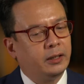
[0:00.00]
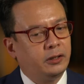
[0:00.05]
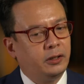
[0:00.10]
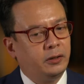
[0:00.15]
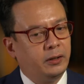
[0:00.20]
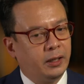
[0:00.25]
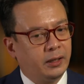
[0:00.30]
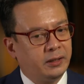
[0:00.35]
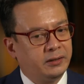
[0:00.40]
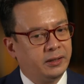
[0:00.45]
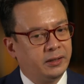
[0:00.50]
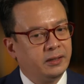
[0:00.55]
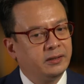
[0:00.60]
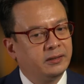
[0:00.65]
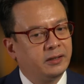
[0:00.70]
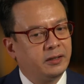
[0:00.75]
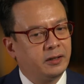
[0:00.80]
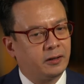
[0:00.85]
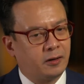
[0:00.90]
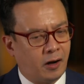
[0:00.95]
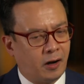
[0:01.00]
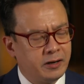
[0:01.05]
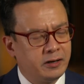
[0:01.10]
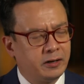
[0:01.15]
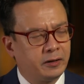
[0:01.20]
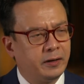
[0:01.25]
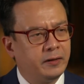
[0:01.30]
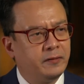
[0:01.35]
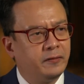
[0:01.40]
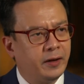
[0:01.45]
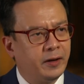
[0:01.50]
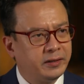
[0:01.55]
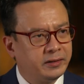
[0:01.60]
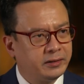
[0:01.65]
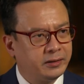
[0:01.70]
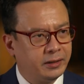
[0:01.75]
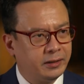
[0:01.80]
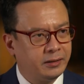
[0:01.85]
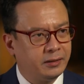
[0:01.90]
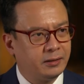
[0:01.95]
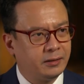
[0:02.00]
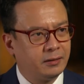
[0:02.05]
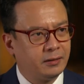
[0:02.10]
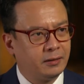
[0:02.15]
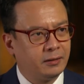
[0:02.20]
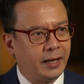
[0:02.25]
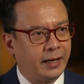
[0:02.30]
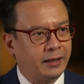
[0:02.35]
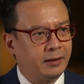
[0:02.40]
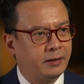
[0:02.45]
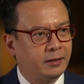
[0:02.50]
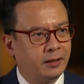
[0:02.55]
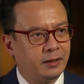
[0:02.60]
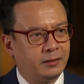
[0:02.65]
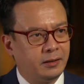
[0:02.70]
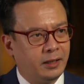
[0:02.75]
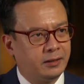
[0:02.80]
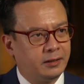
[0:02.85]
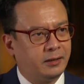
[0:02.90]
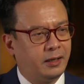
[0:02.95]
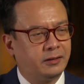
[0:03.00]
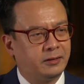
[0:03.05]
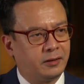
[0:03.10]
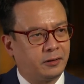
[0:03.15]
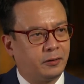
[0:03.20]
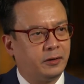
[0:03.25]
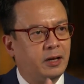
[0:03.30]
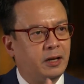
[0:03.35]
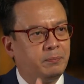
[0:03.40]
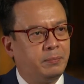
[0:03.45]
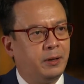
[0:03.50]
Do you get a sense that you're underinvested? Like, the, is, is 30